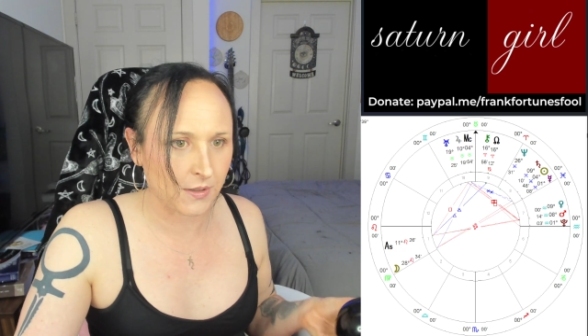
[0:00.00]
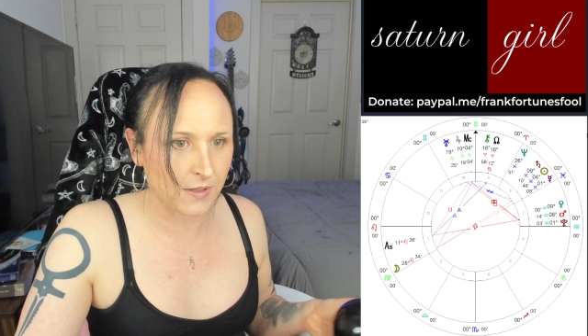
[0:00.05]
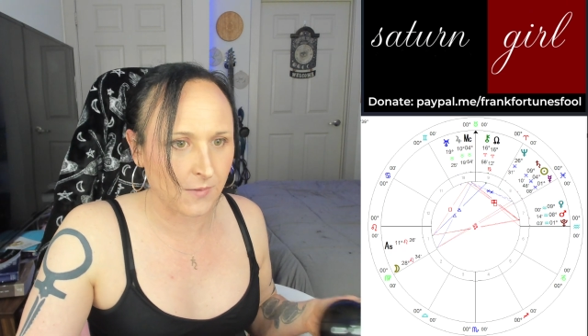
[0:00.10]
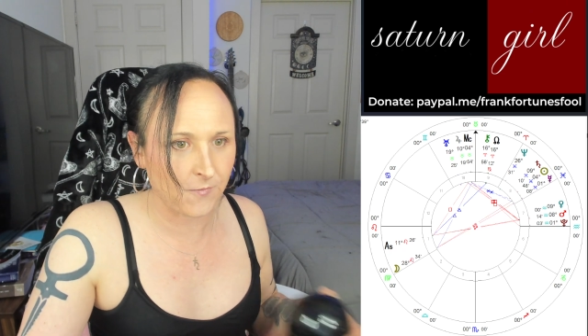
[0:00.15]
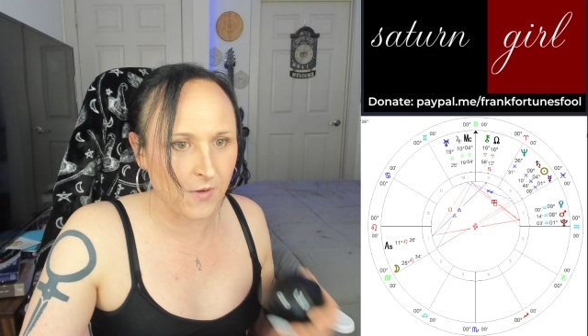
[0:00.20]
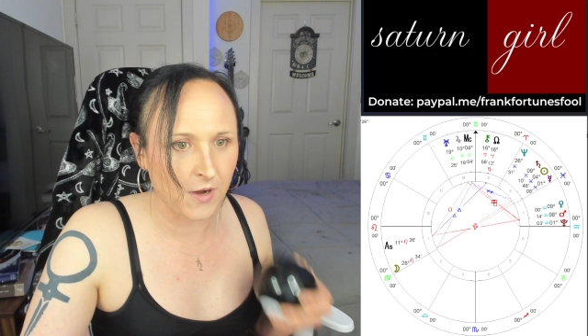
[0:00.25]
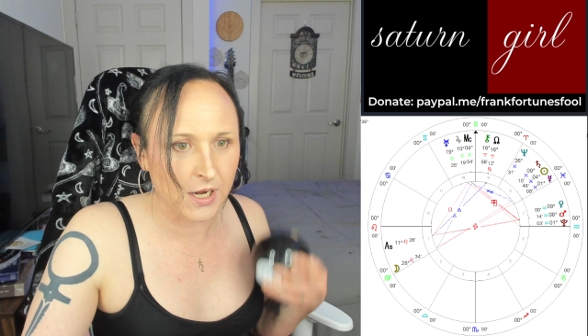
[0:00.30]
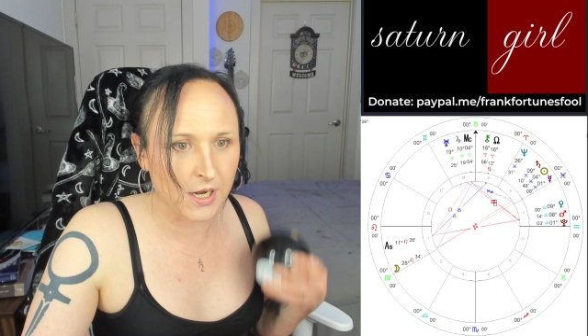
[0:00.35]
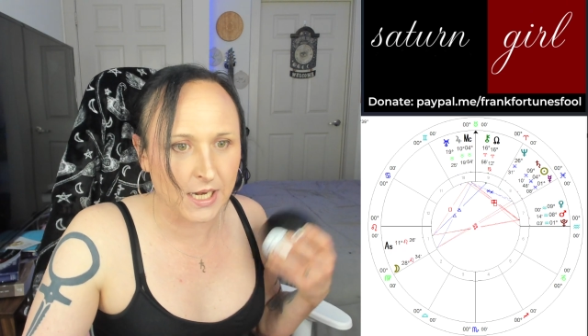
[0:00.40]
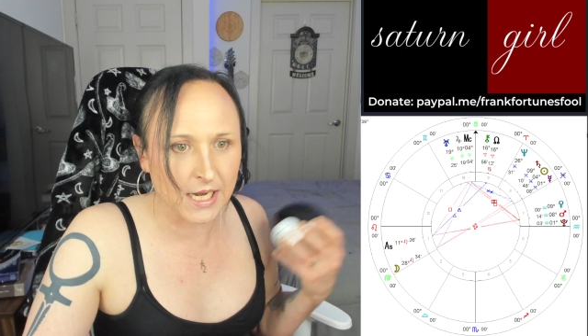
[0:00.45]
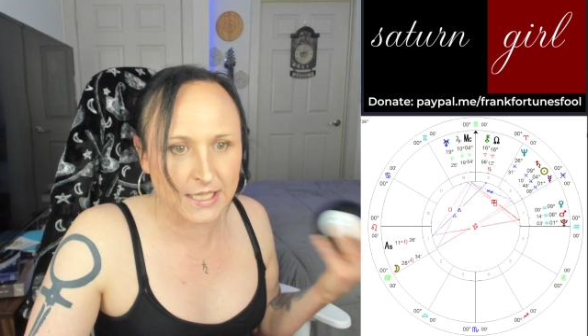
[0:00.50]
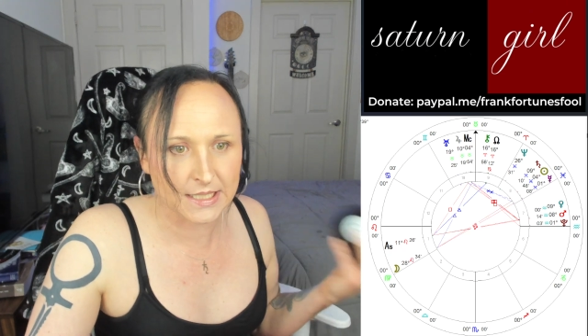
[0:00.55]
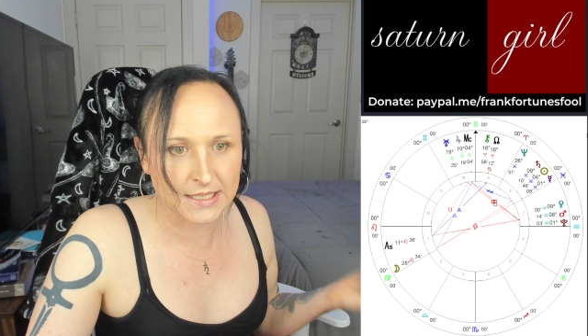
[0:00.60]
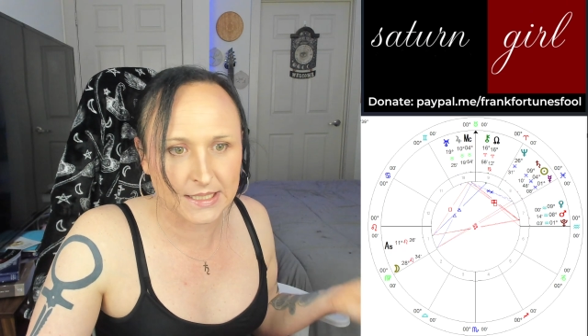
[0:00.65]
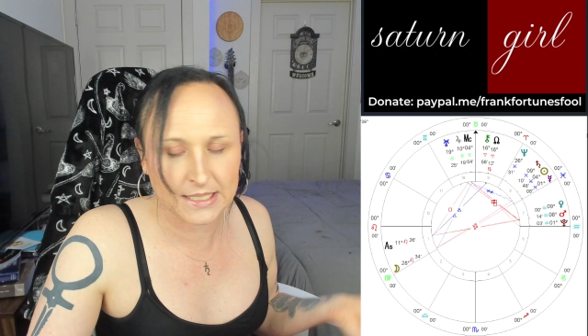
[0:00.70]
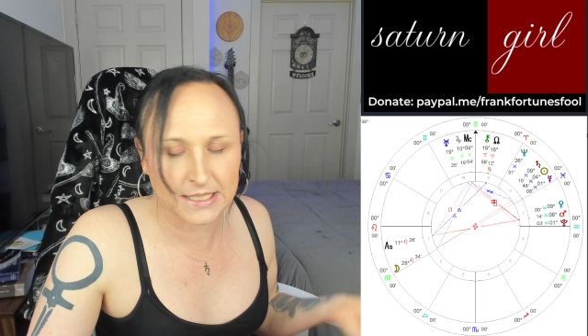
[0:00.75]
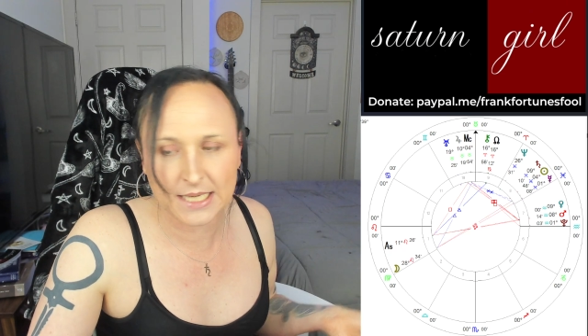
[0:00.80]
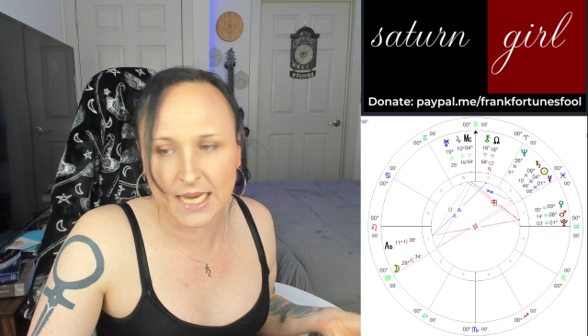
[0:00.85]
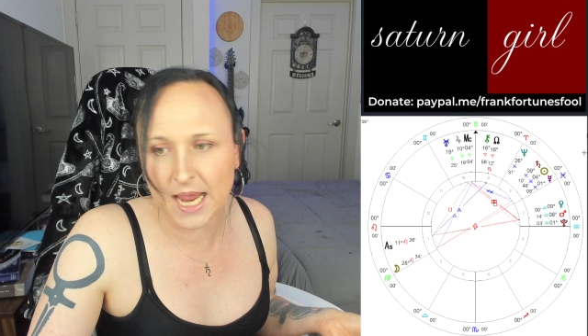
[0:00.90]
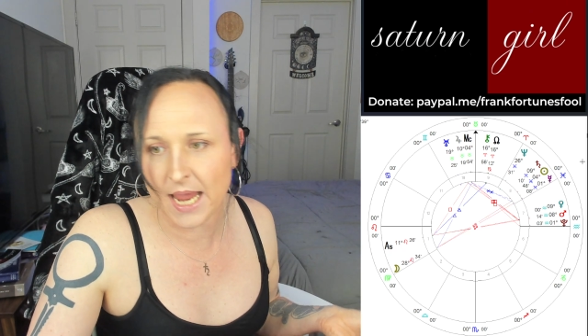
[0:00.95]
the very next
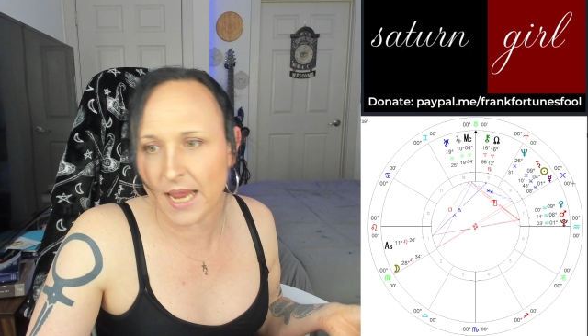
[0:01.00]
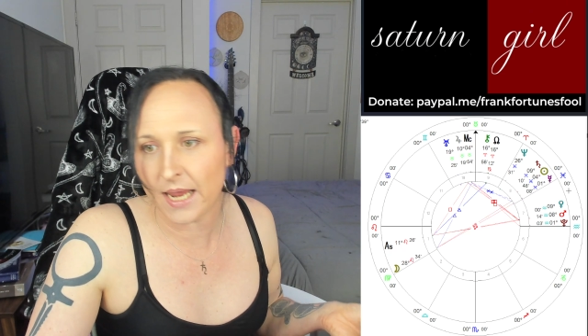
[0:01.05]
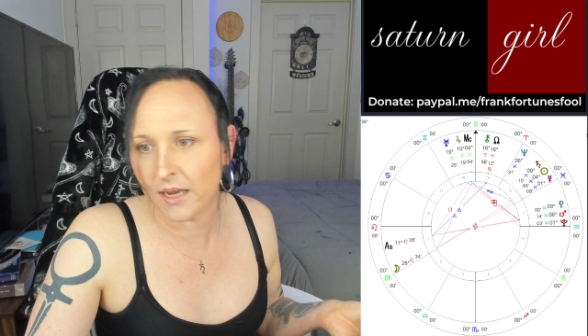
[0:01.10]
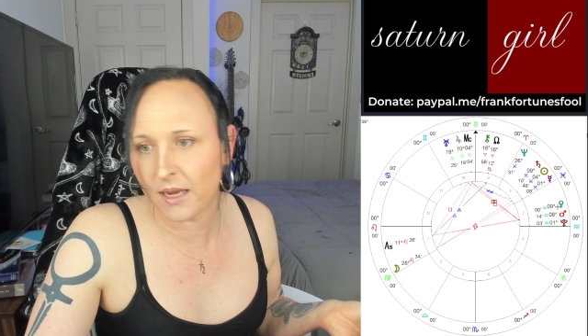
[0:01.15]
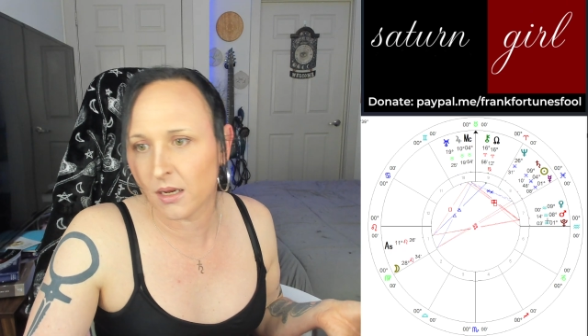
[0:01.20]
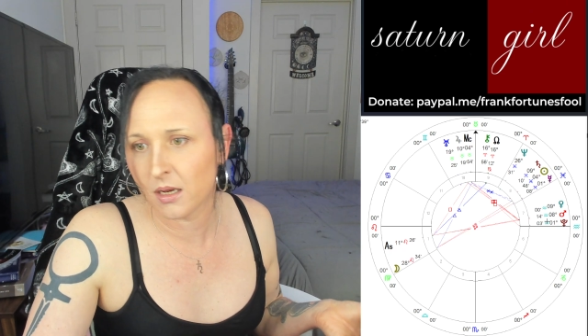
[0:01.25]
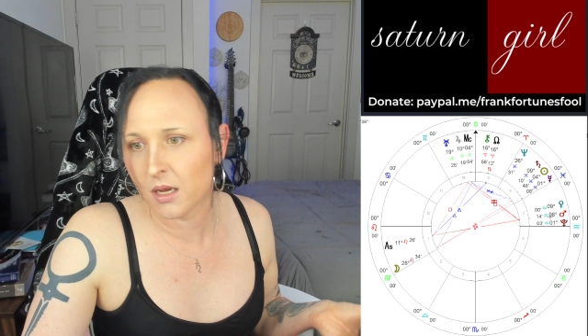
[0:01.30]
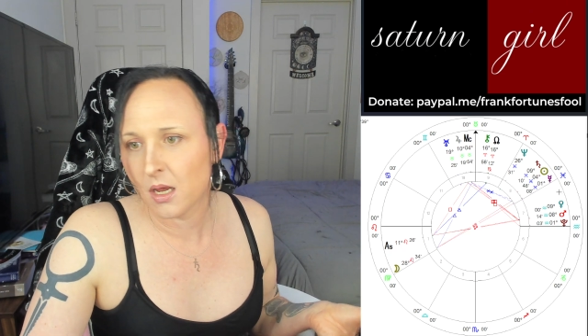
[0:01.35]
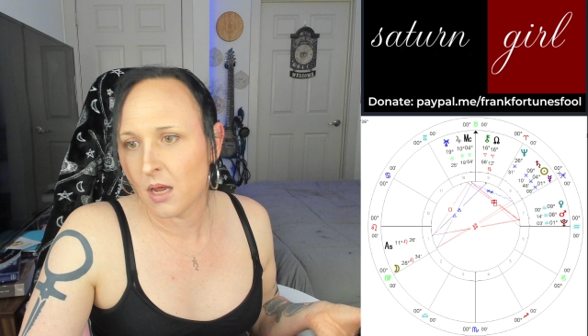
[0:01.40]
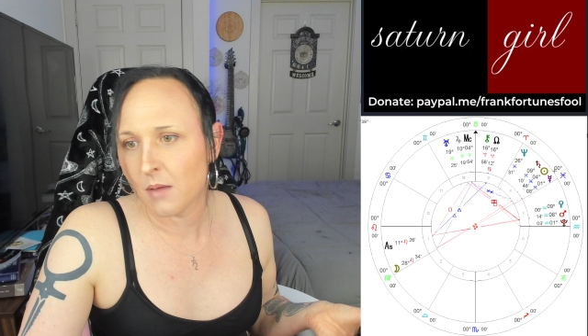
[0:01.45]
day,